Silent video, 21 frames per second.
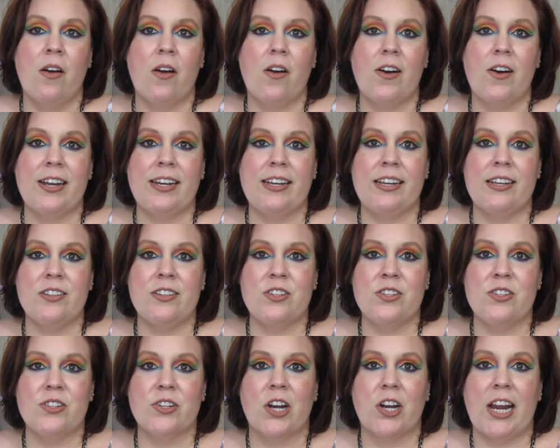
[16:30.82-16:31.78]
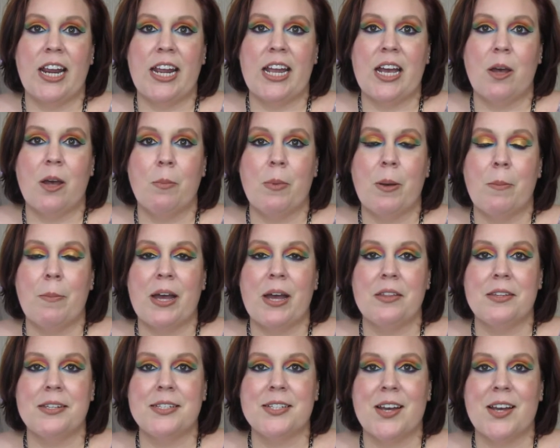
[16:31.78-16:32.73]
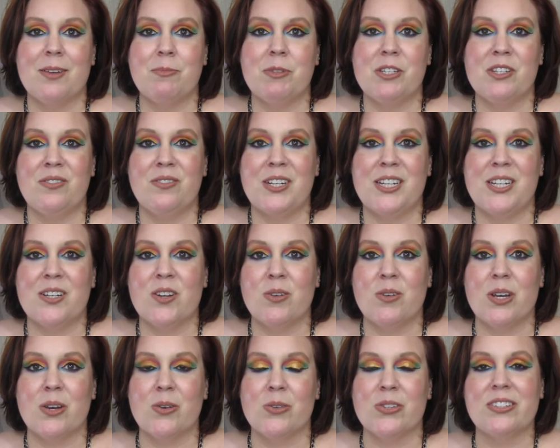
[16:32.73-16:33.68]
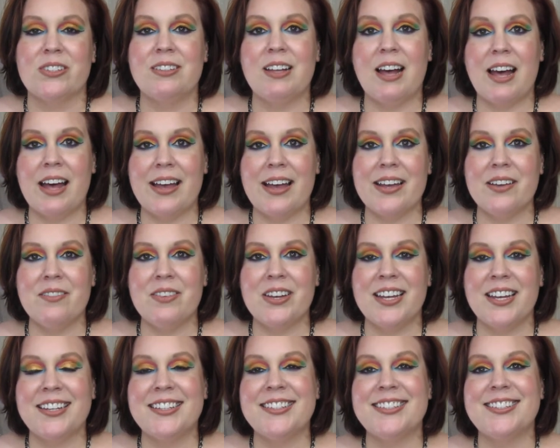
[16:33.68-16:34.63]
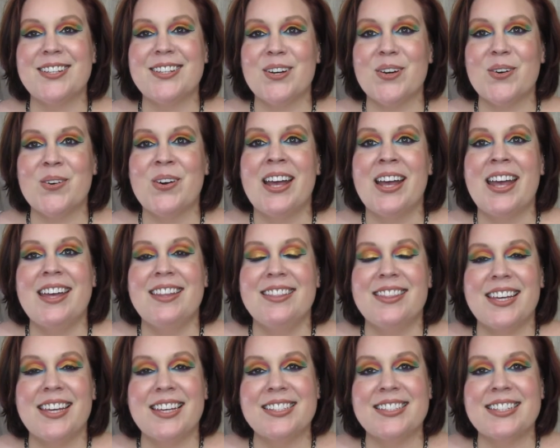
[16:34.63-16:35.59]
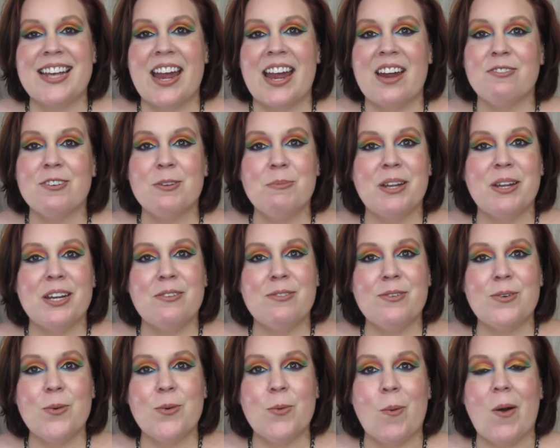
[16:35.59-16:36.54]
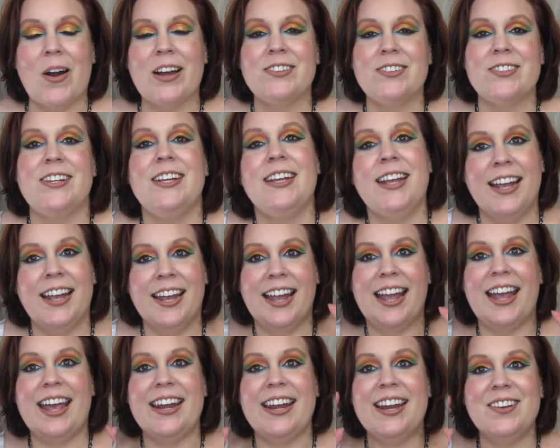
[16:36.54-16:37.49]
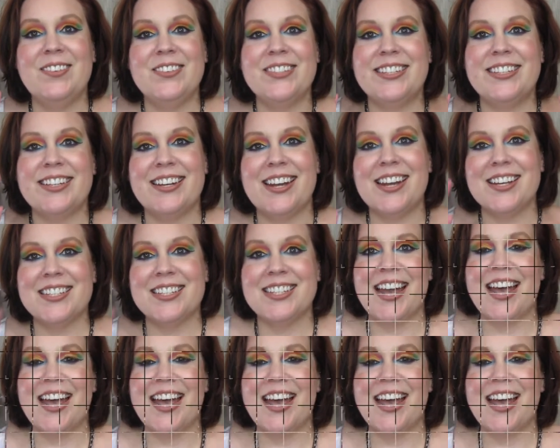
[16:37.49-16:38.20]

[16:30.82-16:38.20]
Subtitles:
on Instagram by the time this video goes live. So thanks everybody for watching, and I will see you next